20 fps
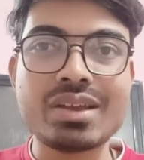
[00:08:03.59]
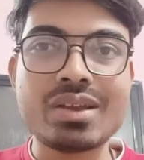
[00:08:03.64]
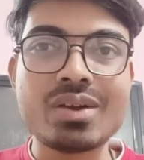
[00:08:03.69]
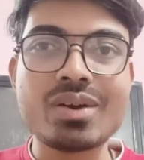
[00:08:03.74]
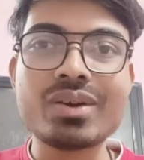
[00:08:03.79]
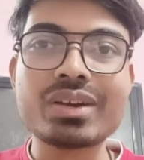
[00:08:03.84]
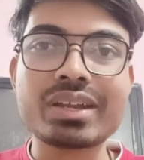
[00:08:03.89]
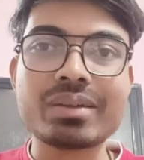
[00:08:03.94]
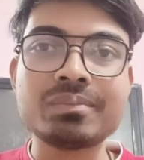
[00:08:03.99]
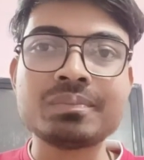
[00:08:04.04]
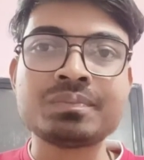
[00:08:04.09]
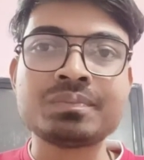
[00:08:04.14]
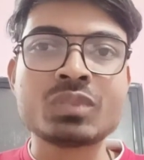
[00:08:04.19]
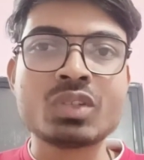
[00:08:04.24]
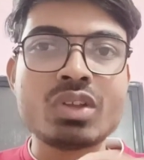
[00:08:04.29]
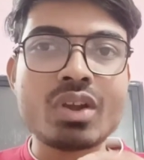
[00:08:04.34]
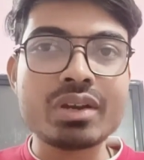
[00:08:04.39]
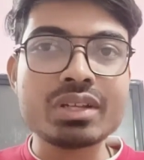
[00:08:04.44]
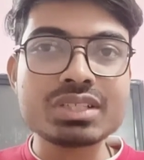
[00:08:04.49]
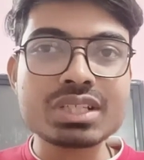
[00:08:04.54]
Okay,
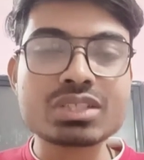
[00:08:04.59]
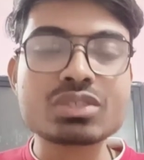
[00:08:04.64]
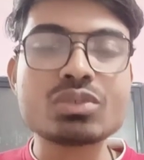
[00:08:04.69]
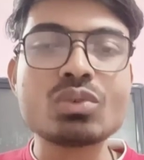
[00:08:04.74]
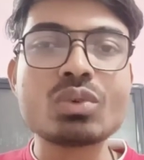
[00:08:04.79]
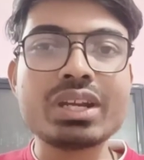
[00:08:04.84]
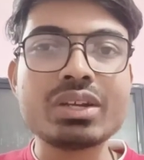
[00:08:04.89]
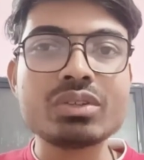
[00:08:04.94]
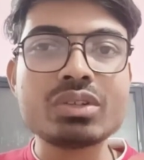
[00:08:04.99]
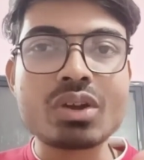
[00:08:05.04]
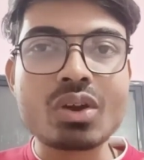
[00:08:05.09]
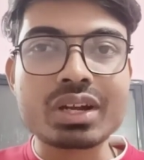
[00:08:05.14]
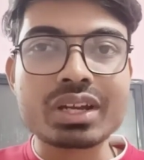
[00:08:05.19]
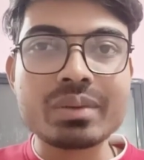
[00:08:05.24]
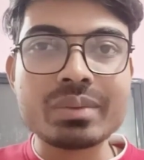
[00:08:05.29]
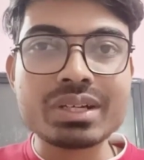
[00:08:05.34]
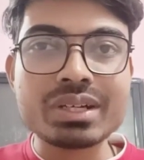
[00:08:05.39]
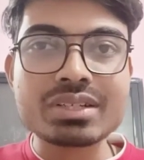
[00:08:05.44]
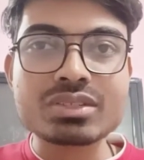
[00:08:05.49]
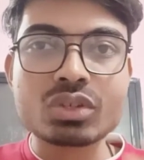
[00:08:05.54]
you have to just look into the
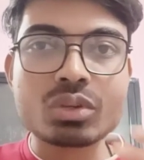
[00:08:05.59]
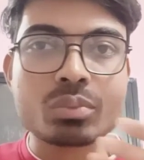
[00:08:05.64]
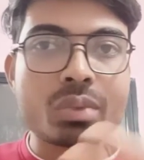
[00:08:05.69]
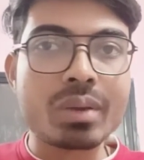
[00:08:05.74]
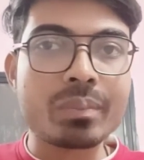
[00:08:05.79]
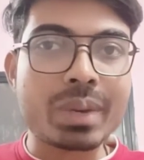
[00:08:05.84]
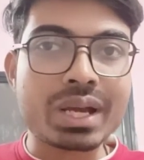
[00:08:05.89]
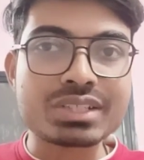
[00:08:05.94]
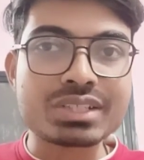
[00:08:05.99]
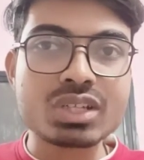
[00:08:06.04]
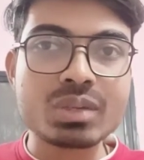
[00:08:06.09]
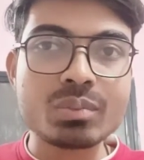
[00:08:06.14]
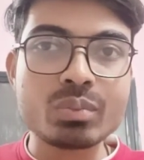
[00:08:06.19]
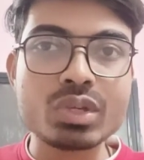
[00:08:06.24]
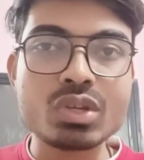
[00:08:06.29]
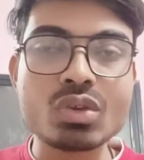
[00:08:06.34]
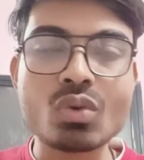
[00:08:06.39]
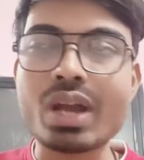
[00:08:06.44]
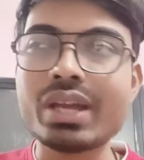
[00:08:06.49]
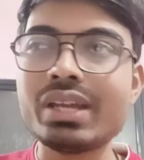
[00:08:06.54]
documentation of Apache
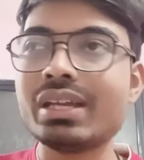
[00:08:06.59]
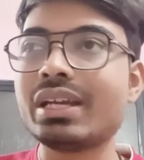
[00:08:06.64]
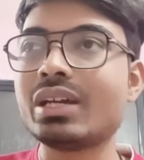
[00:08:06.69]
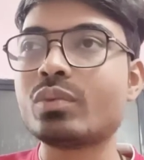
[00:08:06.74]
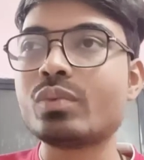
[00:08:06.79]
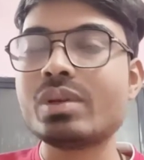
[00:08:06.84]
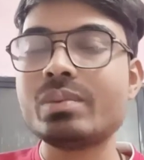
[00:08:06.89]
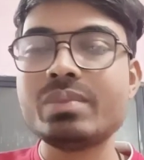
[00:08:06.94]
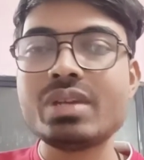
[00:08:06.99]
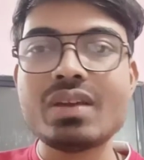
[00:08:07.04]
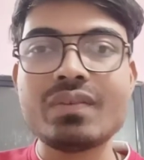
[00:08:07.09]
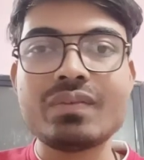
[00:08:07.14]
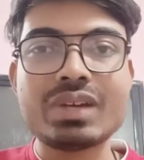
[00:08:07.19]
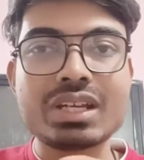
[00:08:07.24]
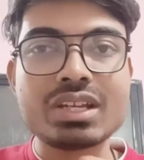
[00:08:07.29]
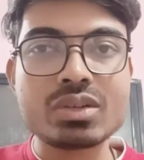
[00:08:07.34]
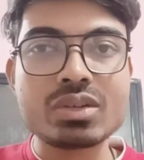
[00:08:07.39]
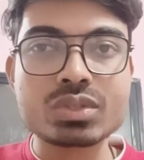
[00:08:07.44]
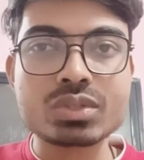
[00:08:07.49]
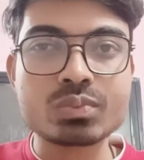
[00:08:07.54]
POI. It will be a very
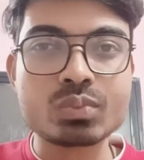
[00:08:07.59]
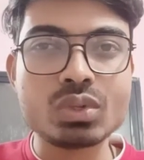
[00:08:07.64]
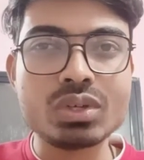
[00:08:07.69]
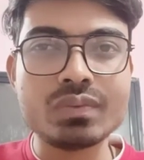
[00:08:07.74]
useful.